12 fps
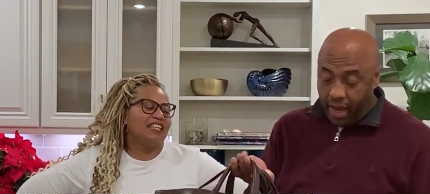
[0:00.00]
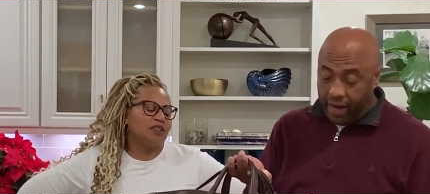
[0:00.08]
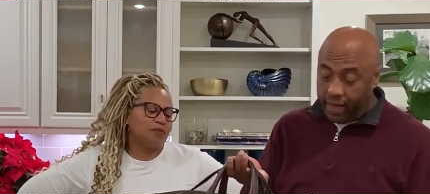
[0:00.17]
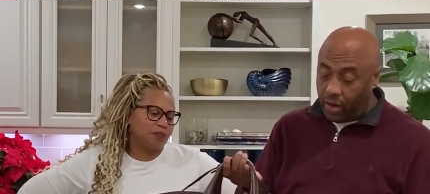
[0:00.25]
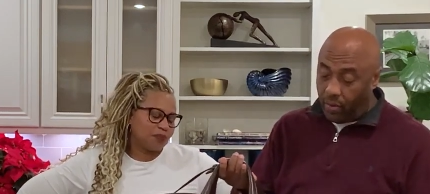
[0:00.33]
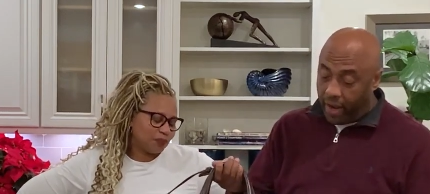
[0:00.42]

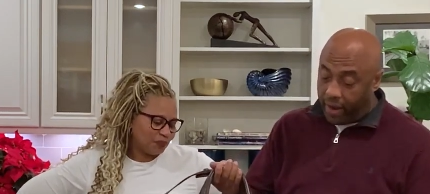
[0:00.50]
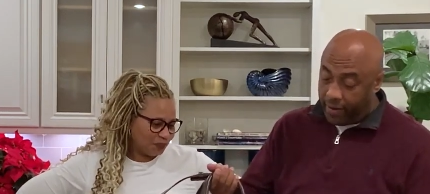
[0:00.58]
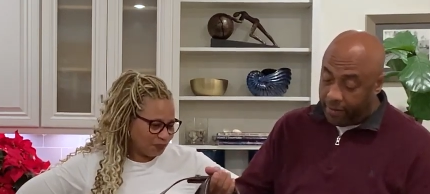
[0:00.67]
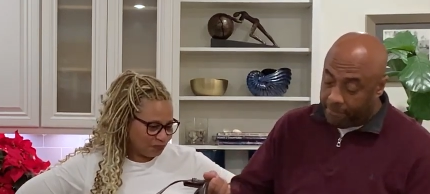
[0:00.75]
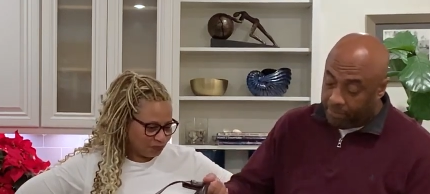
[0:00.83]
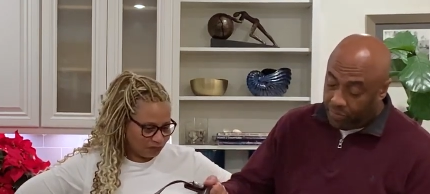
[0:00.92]
Speaker 1: Anyway,
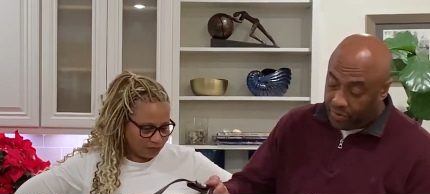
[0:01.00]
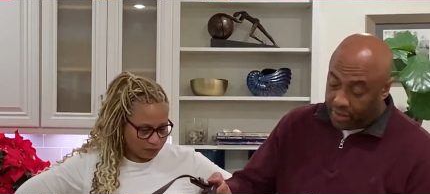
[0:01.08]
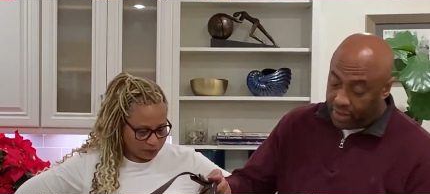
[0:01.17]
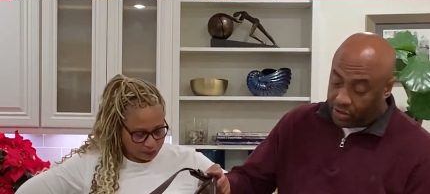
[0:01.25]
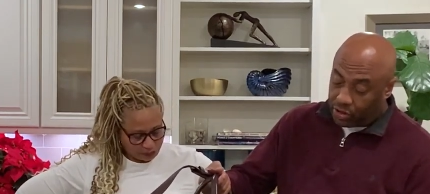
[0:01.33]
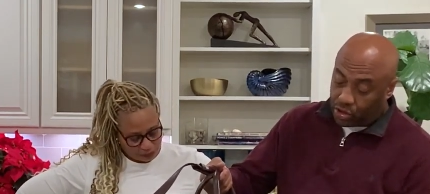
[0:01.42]

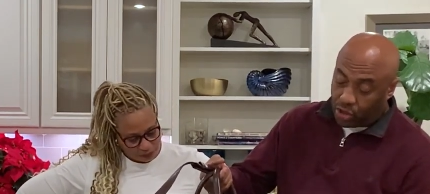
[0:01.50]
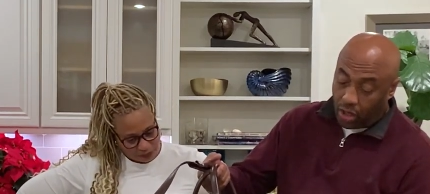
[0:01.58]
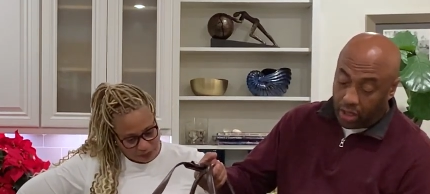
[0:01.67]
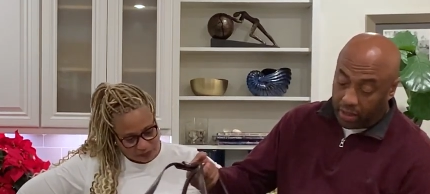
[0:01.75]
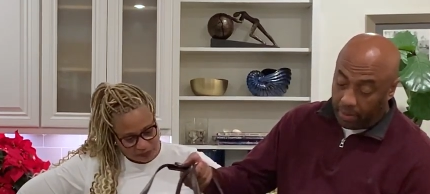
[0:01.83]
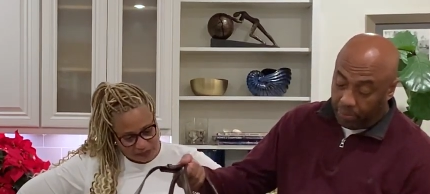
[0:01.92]
this
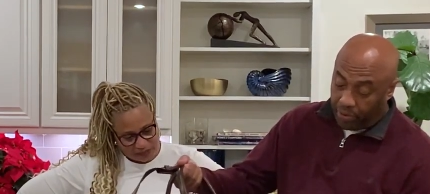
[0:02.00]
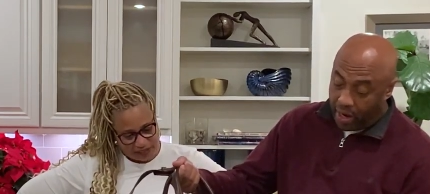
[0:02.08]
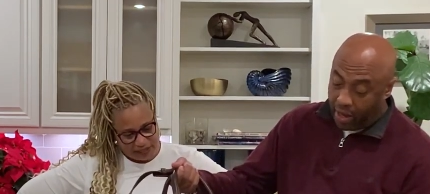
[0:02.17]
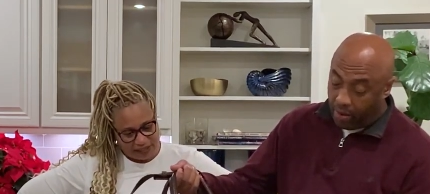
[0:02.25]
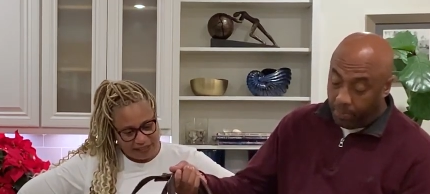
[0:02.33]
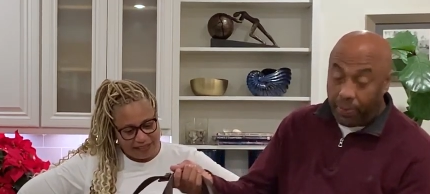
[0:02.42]
chocolate
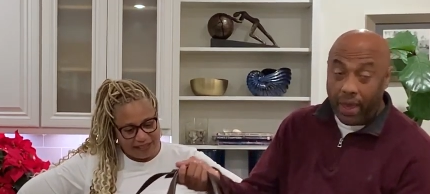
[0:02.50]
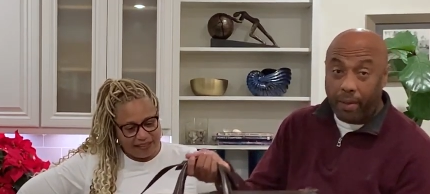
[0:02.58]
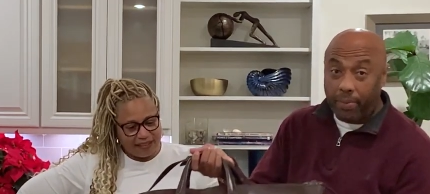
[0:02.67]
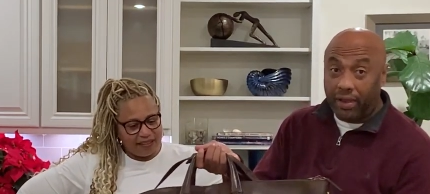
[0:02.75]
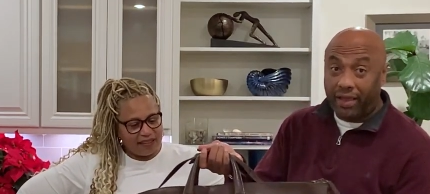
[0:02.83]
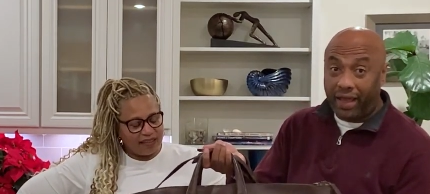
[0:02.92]
brown
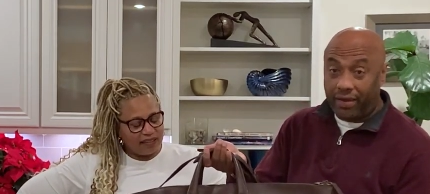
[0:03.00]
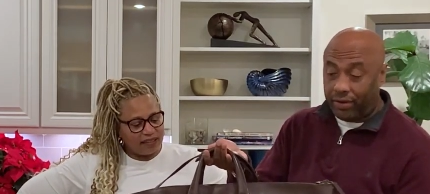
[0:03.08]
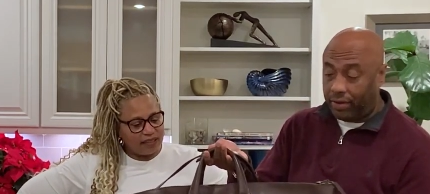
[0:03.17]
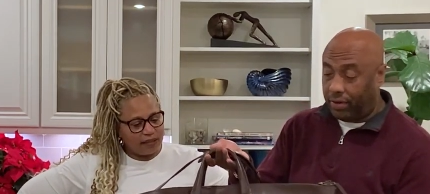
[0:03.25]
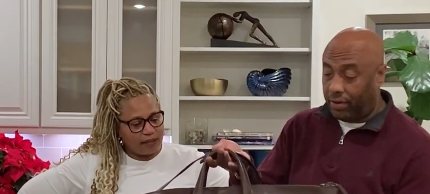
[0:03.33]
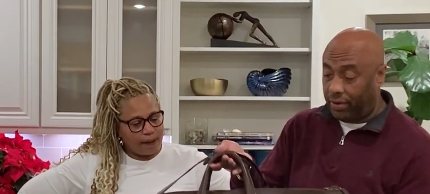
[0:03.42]
pebble
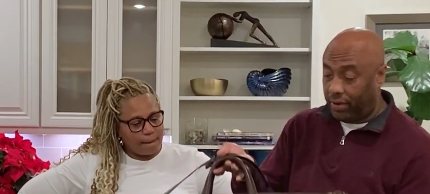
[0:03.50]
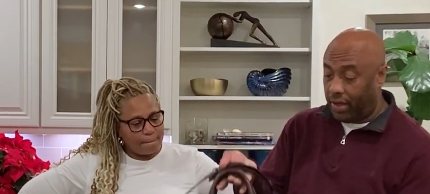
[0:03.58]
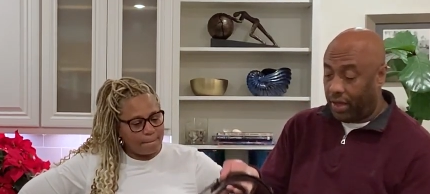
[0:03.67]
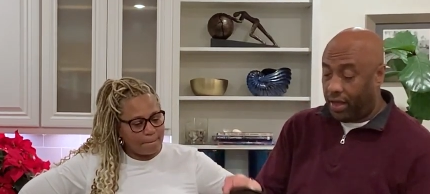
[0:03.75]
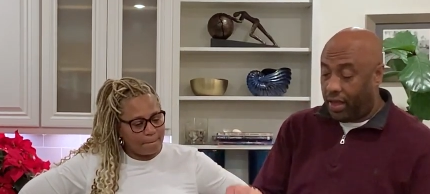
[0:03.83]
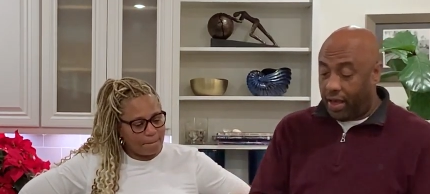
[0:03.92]
leather,
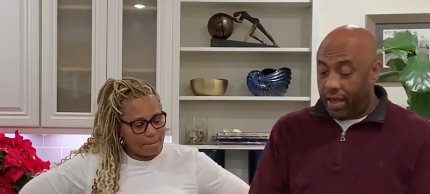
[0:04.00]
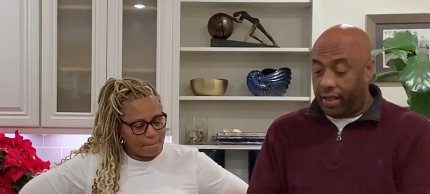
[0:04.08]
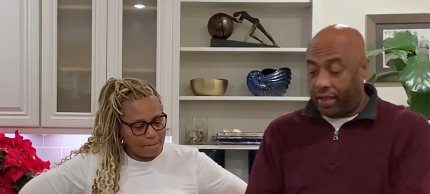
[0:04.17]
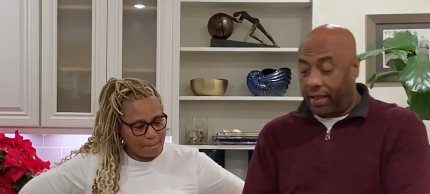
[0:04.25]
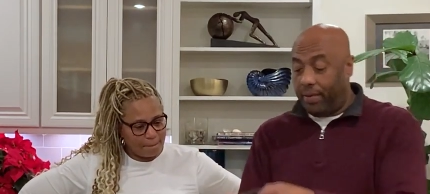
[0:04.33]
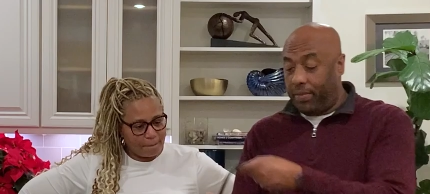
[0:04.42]

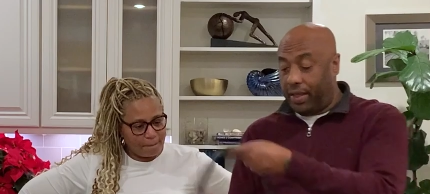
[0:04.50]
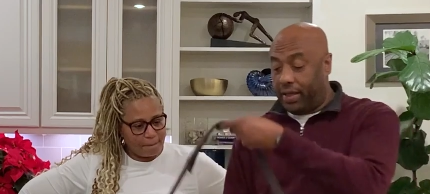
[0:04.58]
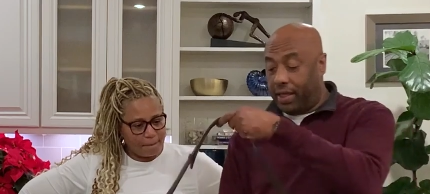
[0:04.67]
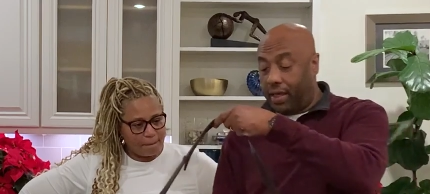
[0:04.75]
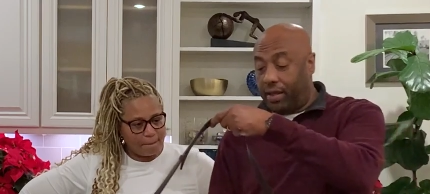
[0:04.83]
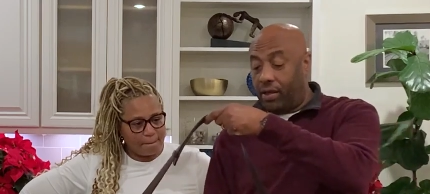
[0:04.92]
let me
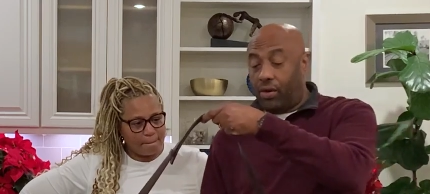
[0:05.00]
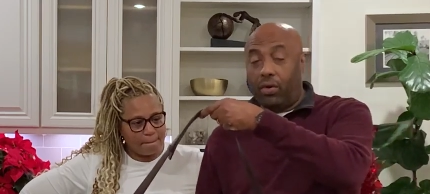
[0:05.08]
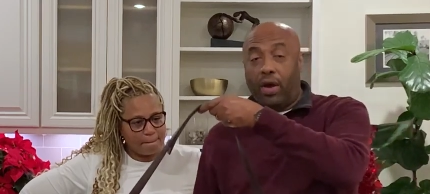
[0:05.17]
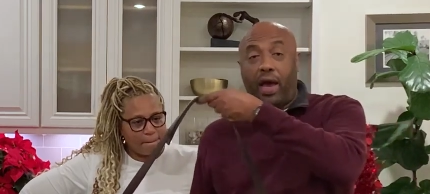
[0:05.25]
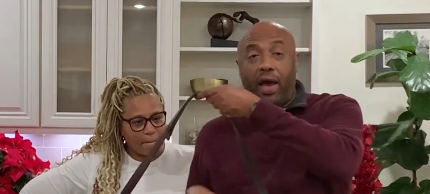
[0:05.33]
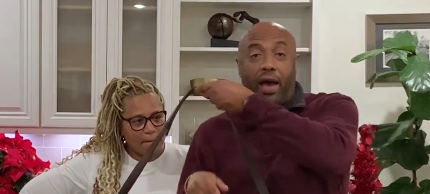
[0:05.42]
tell you,
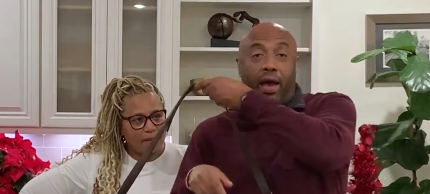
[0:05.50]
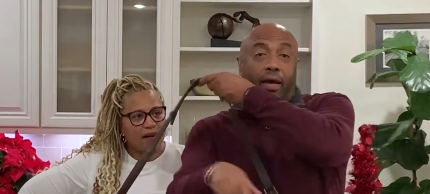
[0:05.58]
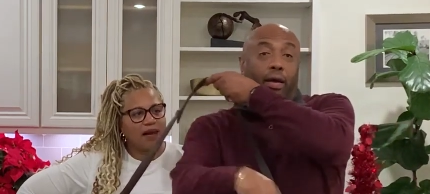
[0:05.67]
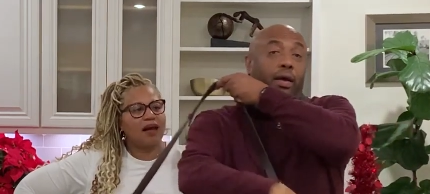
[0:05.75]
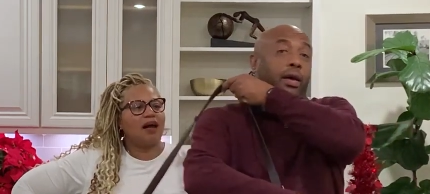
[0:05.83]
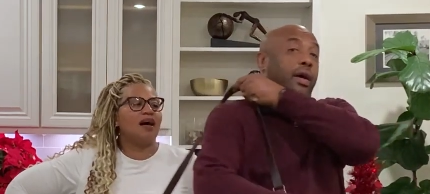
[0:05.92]

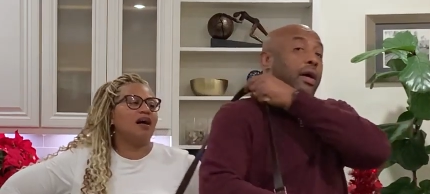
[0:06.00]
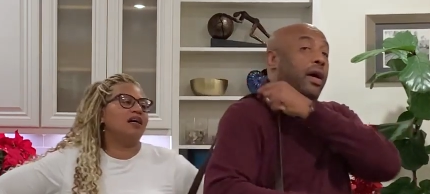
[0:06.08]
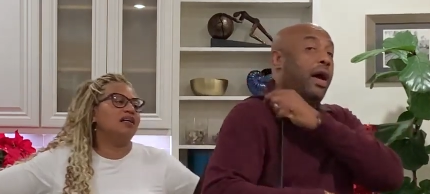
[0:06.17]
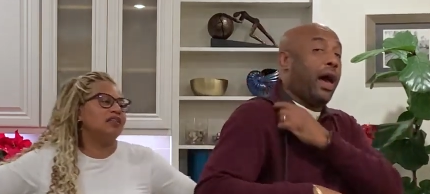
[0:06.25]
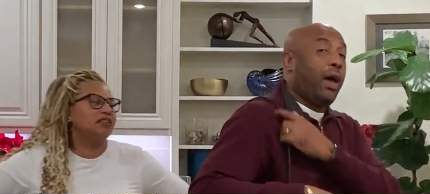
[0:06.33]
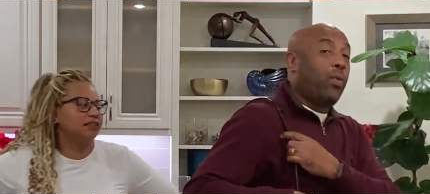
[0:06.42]

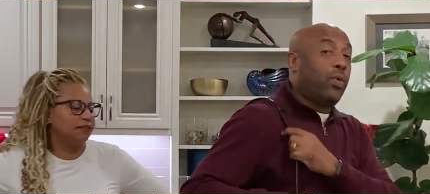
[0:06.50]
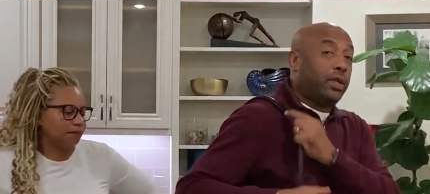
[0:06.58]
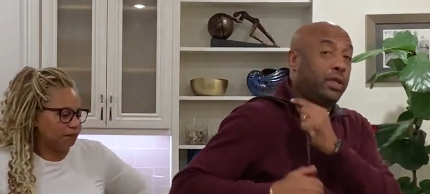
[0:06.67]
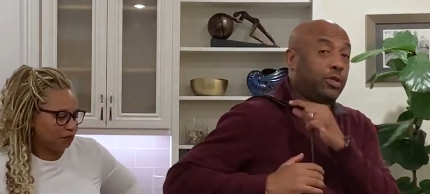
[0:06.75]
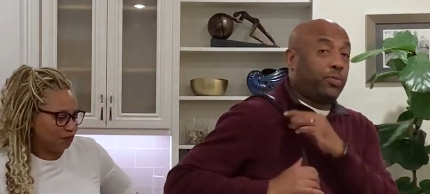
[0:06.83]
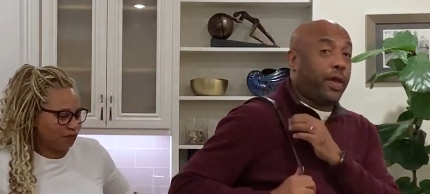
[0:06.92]
I want
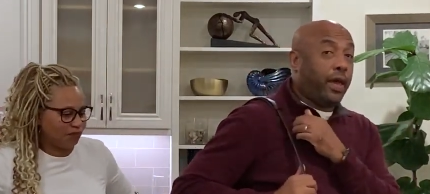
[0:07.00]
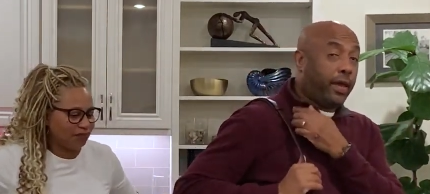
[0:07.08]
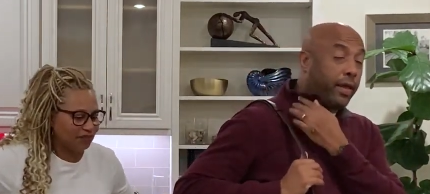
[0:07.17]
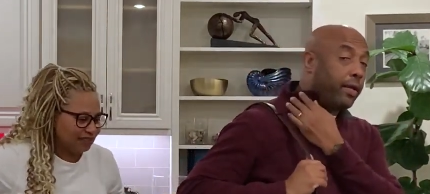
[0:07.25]
this bag.